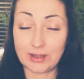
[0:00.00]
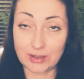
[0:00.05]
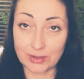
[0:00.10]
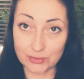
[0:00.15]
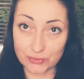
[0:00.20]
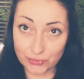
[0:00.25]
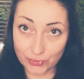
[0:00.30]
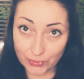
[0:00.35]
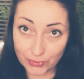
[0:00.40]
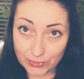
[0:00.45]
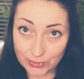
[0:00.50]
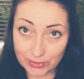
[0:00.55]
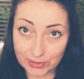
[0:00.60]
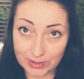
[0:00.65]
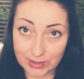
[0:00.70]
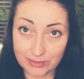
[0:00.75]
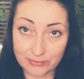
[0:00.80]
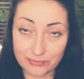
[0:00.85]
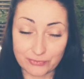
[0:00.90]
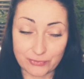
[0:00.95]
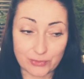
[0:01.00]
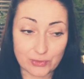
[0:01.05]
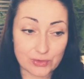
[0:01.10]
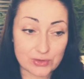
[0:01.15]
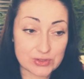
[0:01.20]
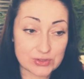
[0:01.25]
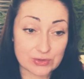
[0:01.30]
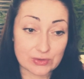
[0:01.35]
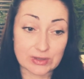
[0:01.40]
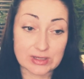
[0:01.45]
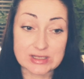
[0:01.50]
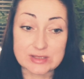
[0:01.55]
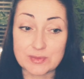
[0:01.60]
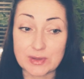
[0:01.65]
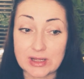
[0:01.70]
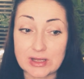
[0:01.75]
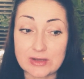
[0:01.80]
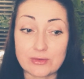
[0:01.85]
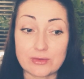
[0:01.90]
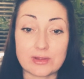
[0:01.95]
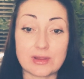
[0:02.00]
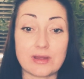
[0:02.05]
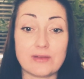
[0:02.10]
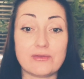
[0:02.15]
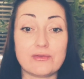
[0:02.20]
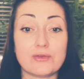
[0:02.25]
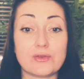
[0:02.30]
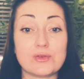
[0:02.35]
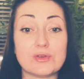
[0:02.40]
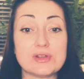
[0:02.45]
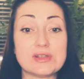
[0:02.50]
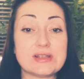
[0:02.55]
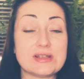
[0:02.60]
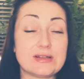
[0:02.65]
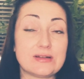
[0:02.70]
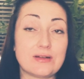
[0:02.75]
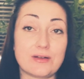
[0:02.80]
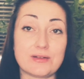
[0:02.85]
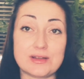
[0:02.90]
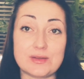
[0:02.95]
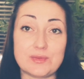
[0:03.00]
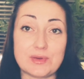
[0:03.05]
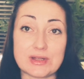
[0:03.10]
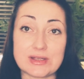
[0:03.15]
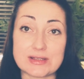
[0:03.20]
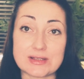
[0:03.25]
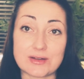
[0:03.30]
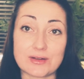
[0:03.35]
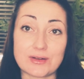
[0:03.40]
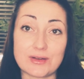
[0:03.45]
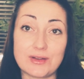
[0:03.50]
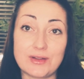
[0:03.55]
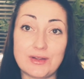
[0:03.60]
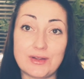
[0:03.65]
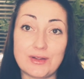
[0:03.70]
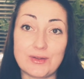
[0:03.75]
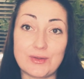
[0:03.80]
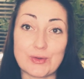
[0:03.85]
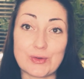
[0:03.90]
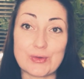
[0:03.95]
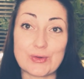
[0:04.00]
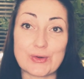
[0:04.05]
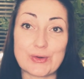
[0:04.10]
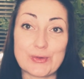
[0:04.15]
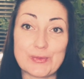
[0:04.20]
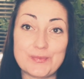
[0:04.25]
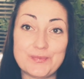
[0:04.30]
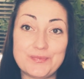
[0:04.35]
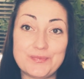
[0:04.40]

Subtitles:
control your life force or expand your life force. It all depends on your goal.